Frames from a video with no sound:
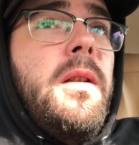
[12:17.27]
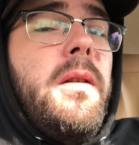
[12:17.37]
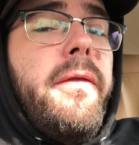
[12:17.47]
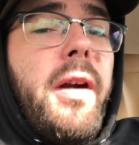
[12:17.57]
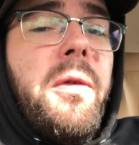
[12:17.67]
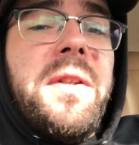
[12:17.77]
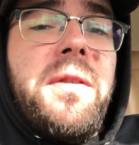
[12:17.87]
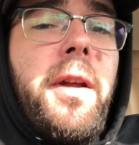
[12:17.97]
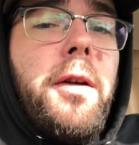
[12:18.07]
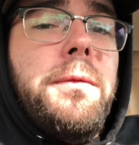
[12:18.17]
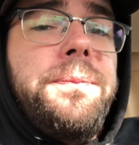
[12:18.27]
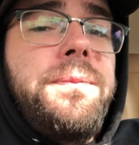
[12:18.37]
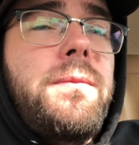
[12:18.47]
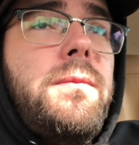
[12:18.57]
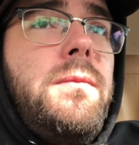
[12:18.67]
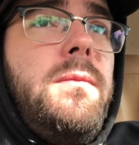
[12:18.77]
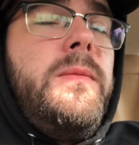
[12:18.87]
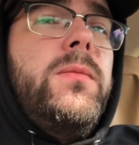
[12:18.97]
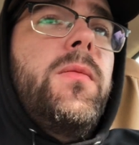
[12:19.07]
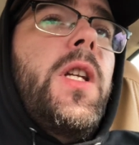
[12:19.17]
fairly slow,
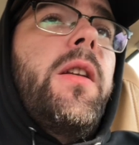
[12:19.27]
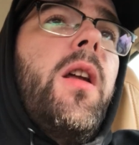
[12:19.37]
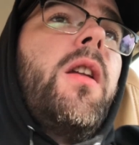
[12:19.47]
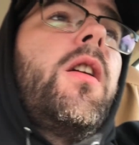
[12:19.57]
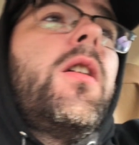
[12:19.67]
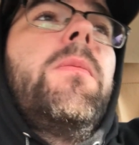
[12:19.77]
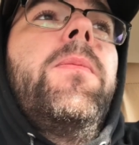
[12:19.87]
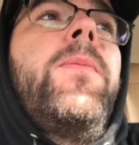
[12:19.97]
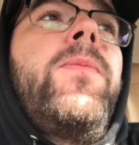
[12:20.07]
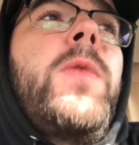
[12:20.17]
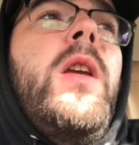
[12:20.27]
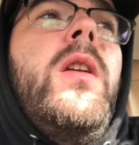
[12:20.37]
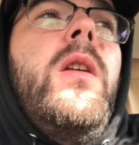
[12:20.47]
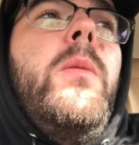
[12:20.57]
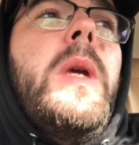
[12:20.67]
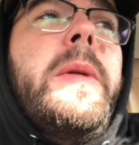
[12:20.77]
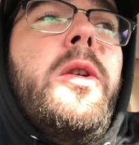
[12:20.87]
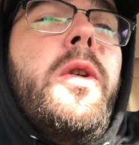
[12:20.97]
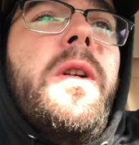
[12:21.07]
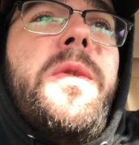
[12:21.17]
and then maybe
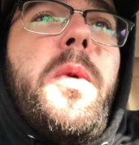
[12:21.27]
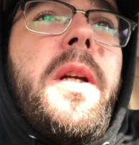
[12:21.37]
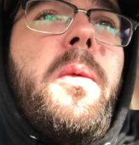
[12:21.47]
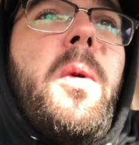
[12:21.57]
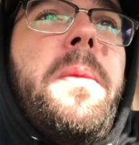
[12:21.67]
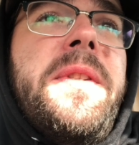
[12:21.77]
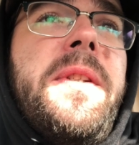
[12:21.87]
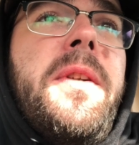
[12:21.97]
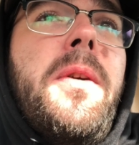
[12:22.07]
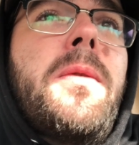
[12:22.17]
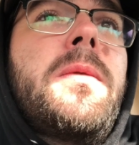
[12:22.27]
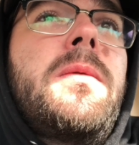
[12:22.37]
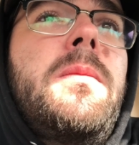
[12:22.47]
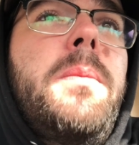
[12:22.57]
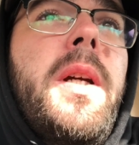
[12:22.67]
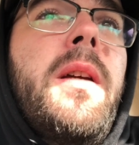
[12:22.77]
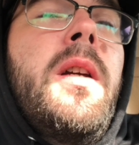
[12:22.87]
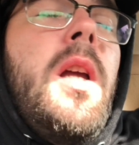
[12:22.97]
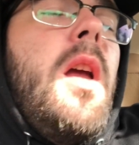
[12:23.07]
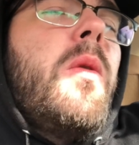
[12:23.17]
New Year's we'll get a little busy too, but
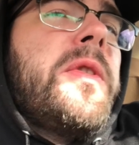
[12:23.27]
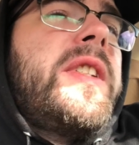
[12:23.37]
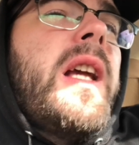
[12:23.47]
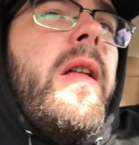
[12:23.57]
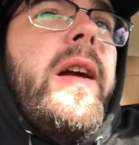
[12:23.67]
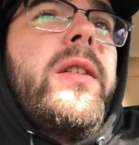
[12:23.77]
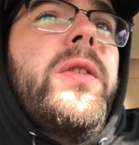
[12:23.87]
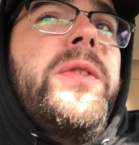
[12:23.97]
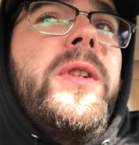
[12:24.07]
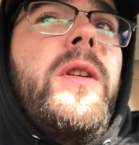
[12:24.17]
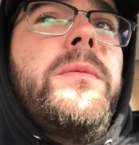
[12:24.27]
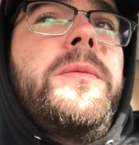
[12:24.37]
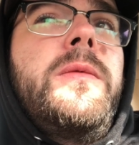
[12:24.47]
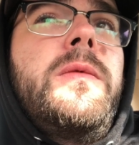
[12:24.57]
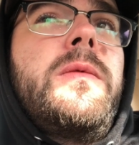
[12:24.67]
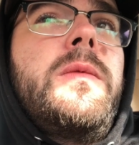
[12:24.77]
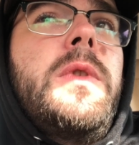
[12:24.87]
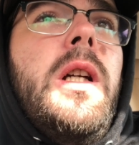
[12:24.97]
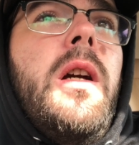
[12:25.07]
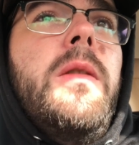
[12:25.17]
we'll see how that goes, you know.
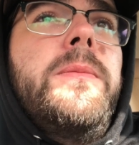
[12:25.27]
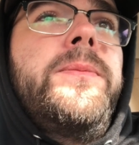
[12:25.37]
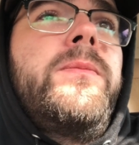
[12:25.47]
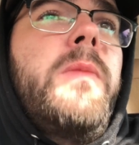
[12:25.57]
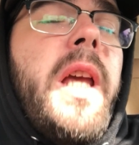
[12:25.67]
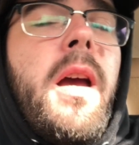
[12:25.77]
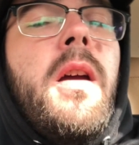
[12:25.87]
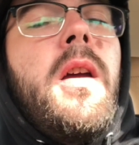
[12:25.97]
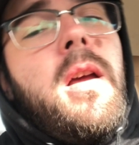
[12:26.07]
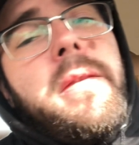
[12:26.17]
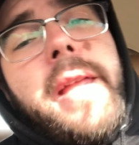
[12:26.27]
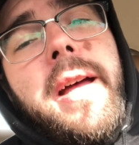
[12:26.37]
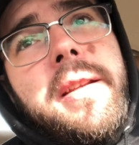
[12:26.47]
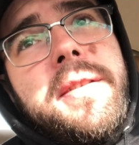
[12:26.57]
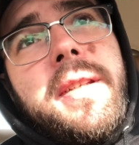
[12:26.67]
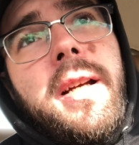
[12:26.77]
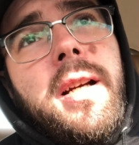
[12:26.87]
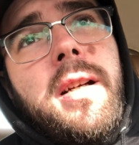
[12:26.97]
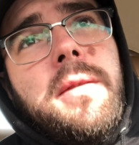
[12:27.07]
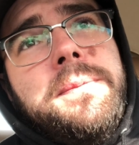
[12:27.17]
But yeah, that is
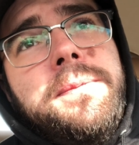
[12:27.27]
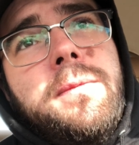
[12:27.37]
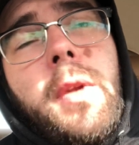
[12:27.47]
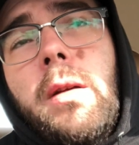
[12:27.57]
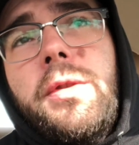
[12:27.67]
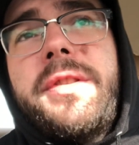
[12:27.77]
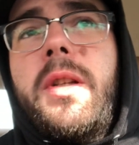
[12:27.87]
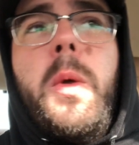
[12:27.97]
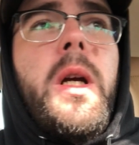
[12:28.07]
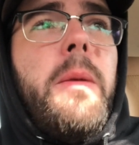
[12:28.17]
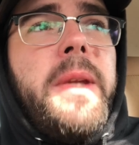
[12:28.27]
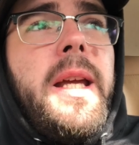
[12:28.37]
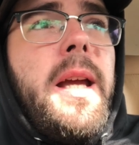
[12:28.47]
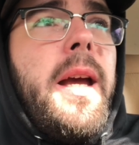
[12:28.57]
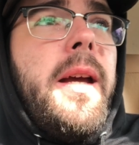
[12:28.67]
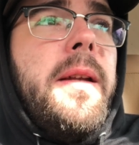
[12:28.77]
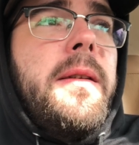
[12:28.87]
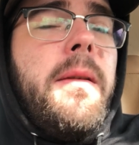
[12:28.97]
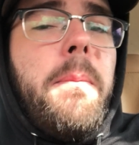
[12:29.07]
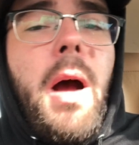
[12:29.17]
you know, just a quick update and
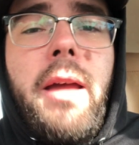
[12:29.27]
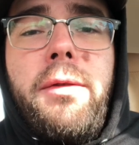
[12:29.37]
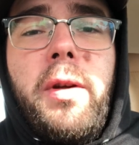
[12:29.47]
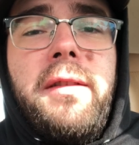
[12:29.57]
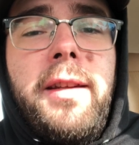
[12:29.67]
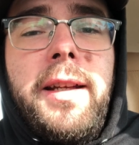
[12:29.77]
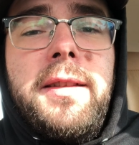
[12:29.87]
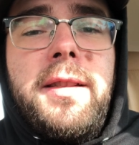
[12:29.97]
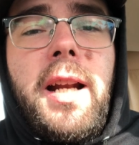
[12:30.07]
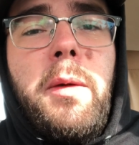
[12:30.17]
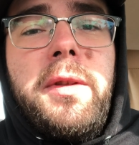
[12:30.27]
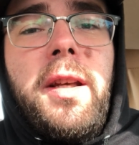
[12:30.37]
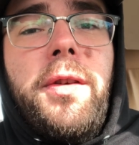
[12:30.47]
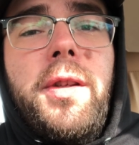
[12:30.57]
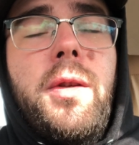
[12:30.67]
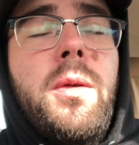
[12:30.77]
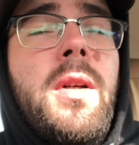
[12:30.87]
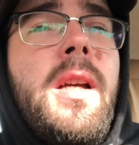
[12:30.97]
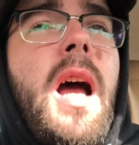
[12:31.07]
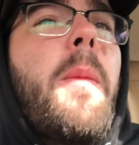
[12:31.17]
my 3 things that I would tell you.
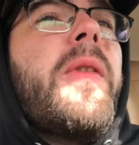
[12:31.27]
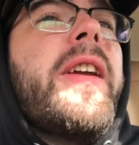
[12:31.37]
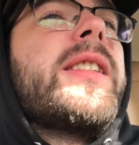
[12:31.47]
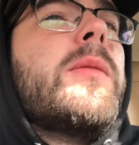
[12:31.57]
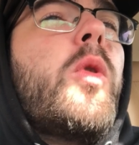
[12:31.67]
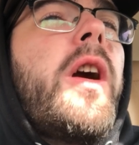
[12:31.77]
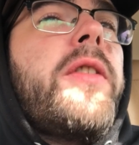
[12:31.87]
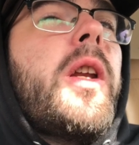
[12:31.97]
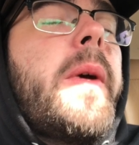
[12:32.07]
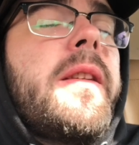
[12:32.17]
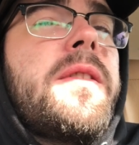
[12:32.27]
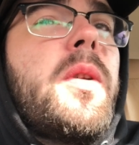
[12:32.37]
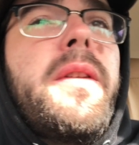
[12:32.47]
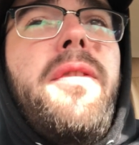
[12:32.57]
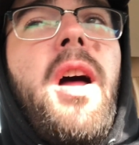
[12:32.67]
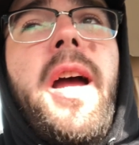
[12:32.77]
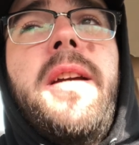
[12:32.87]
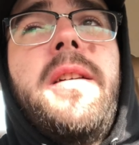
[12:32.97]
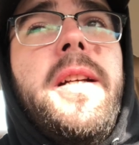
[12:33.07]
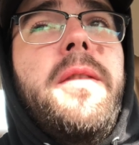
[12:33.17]
I'm gonna think of some more. I thought about this on the fly.
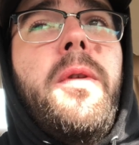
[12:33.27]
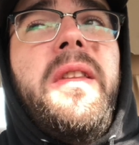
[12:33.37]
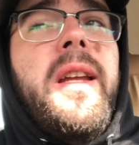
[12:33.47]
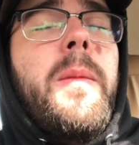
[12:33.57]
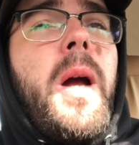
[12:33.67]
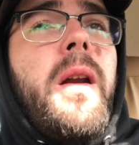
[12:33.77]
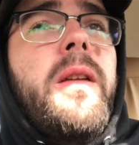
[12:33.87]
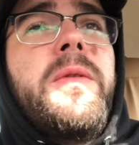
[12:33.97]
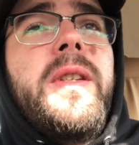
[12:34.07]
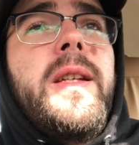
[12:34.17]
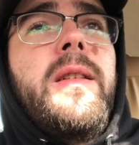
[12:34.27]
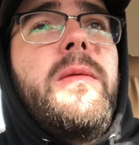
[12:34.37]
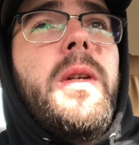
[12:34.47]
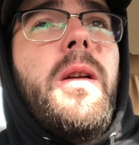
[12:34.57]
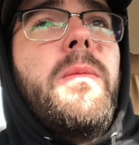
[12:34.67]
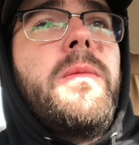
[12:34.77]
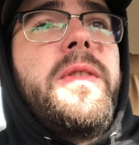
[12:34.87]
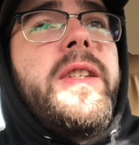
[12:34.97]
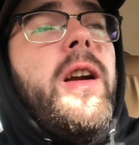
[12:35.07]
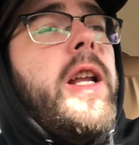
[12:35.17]
I didn't really think about it. It was like, you know,
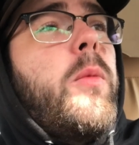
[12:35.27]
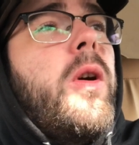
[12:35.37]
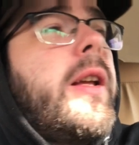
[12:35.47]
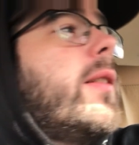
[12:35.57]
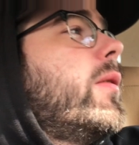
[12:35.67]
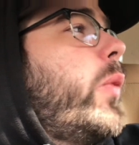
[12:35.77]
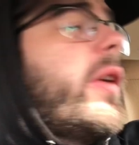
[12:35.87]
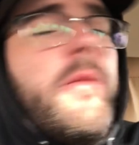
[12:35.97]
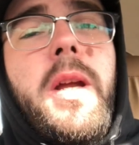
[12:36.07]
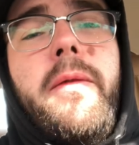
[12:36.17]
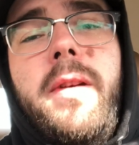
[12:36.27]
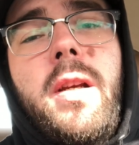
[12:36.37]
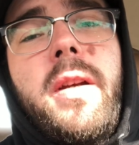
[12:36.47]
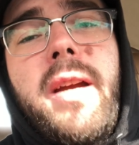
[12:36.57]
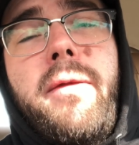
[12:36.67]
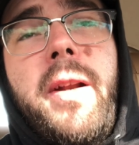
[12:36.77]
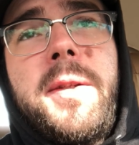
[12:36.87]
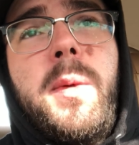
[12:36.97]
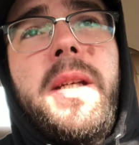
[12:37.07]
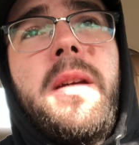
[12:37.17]
Saturday morning. We haven't made a video yet for
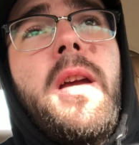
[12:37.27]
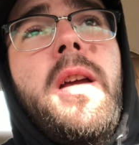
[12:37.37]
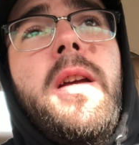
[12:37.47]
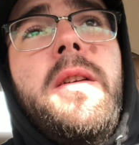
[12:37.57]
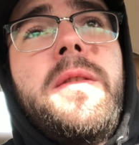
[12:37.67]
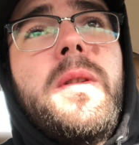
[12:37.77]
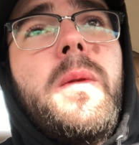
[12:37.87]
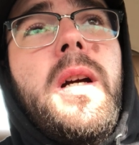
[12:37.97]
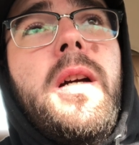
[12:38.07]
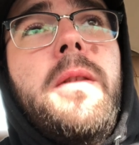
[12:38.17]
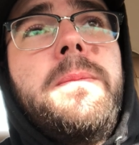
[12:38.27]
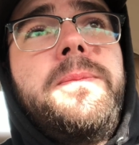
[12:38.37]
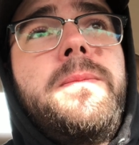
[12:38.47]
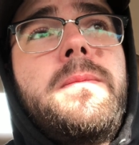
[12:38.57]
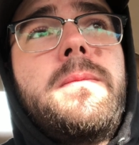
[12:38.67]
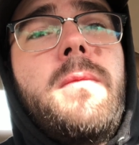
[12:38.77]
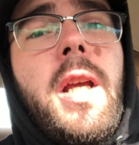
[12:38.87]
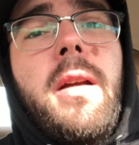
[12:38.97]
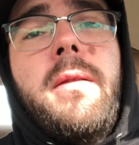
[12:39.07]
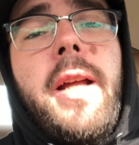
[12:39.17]
next week, so
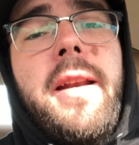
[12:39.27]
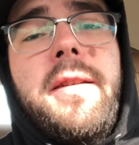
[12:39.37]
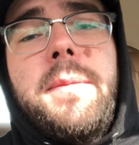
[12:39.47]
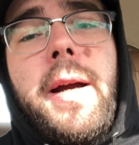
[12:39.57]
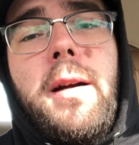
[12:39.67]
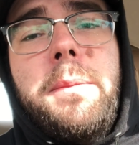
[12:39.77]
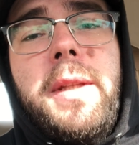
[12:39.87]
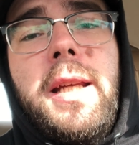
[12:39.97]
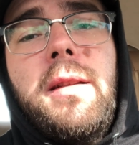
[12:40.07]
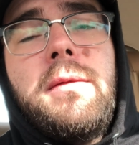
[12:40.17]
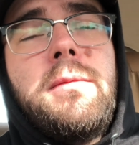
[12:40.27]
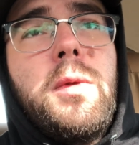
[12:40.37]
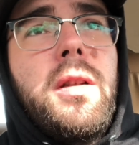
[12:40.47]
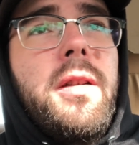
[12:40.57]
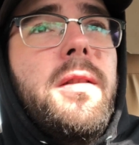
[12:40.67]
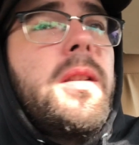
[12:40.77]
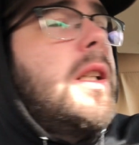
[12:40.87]
yeah, that is my update. We're gonna